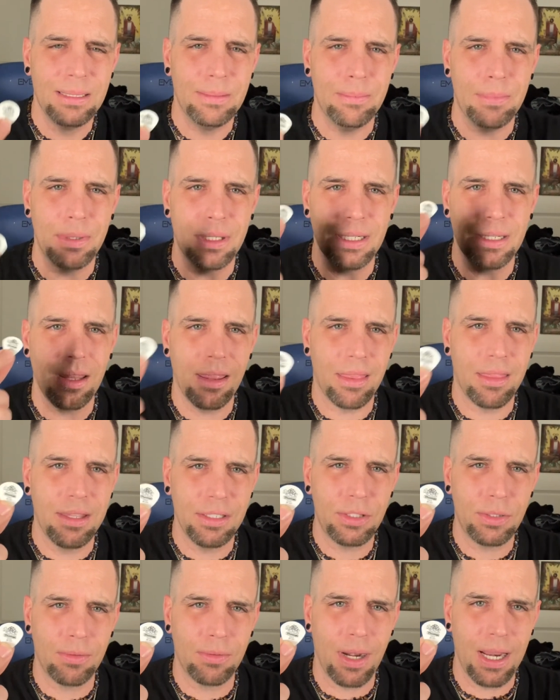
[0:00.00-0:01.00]
But
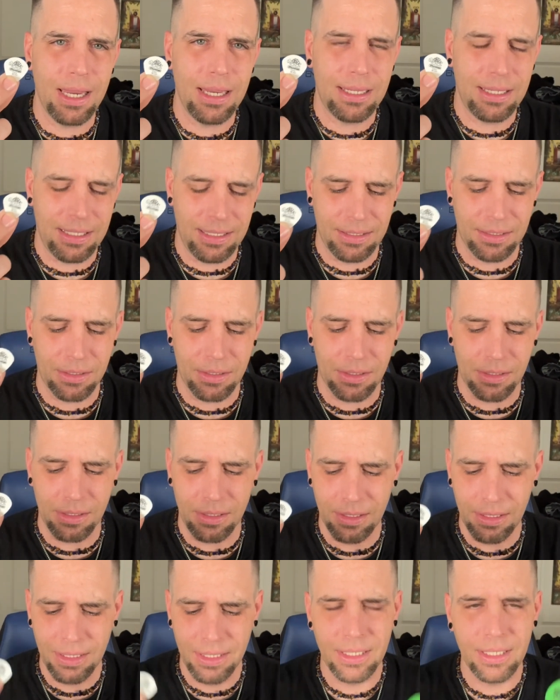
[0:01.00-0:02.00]
this right
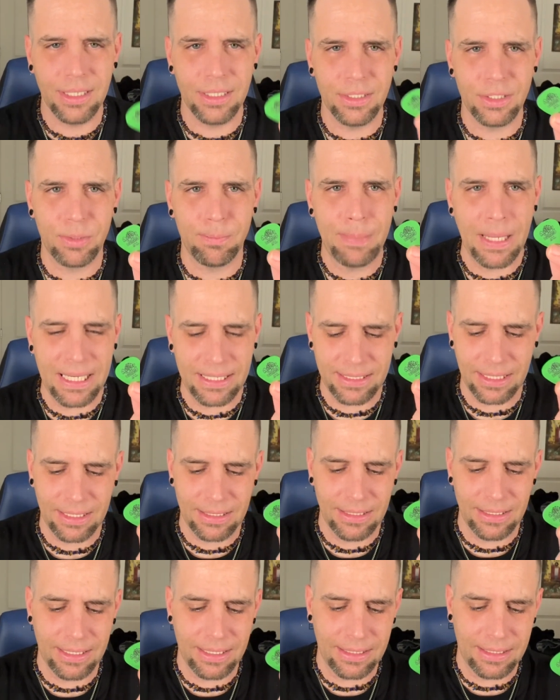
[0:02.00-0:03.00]
here is
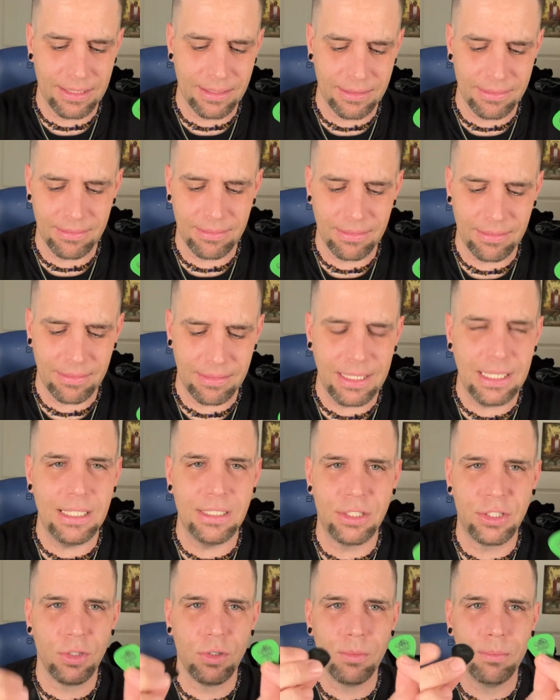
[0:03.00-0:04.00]
basically
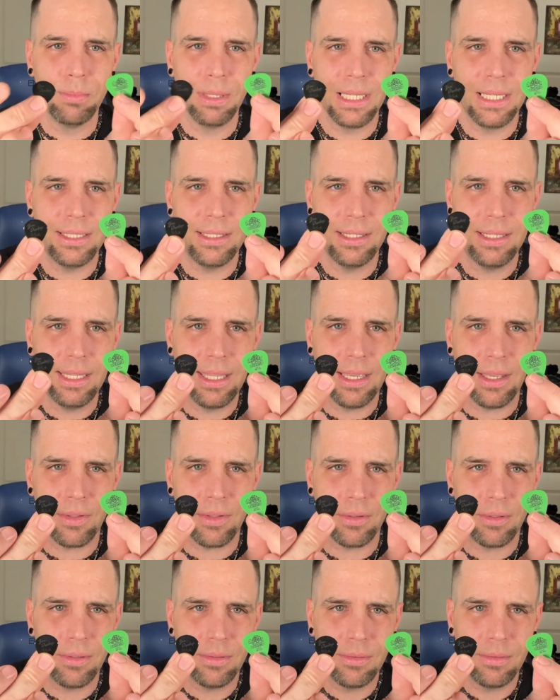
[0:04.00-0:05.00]
these two blended together.